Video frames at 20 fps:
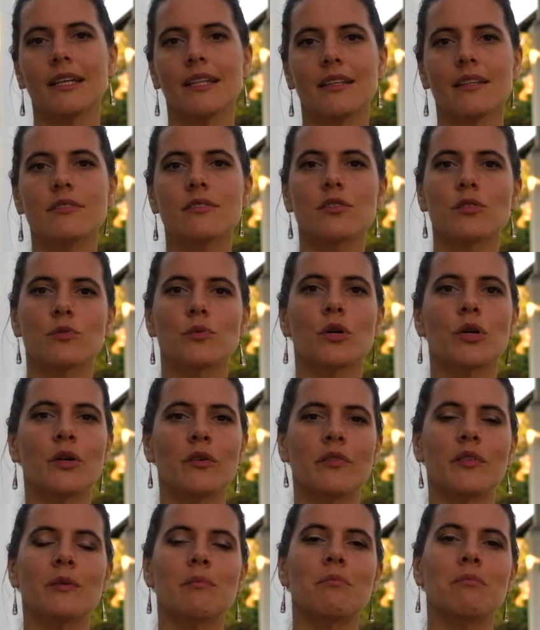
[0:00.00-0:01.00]
this is one
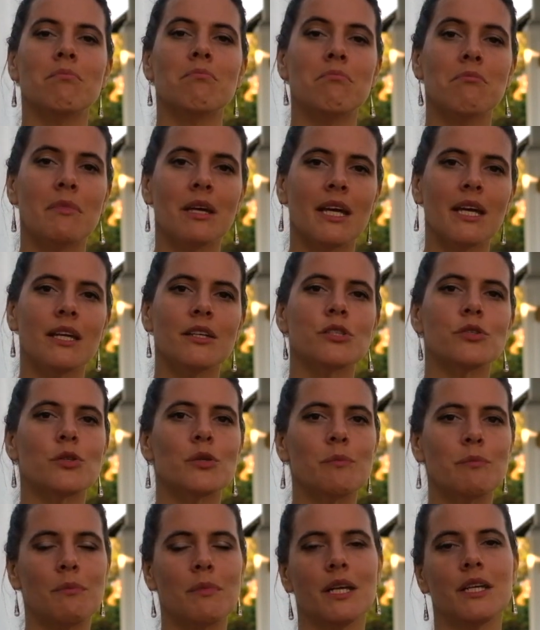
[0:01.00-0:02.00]
of the major,
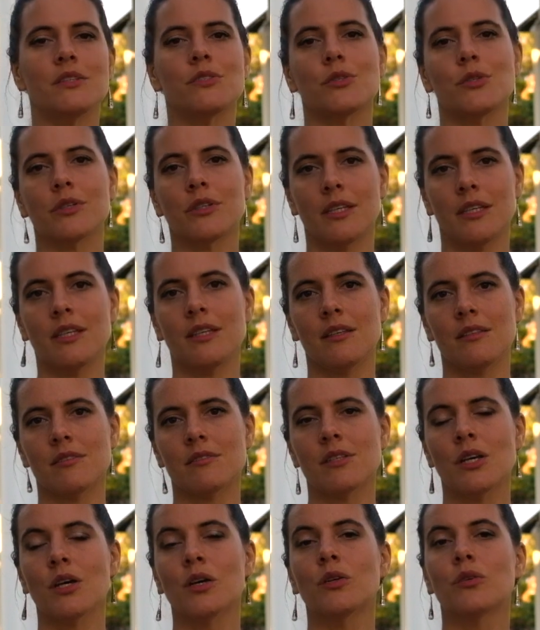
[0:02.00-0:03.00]
major
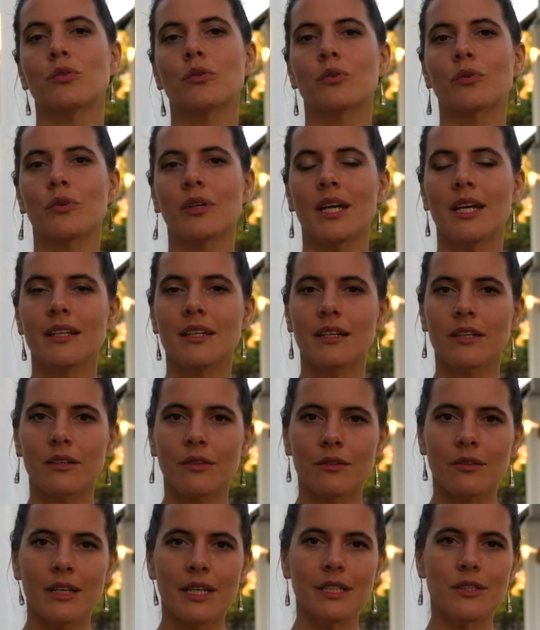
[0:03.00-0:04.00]
keys to create a
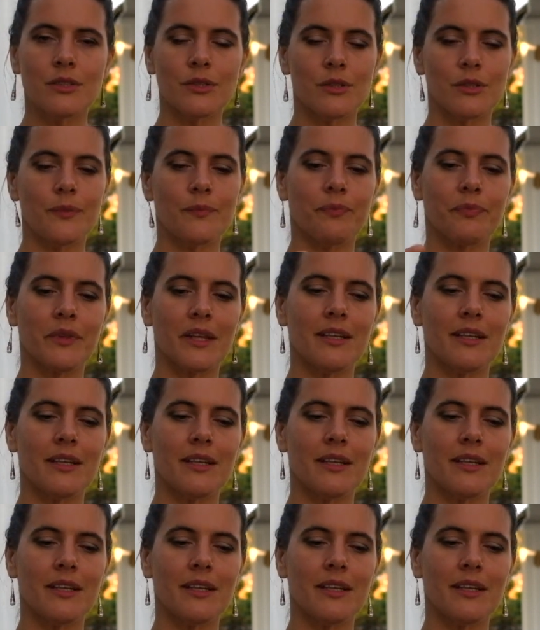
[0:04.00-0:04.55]
greater,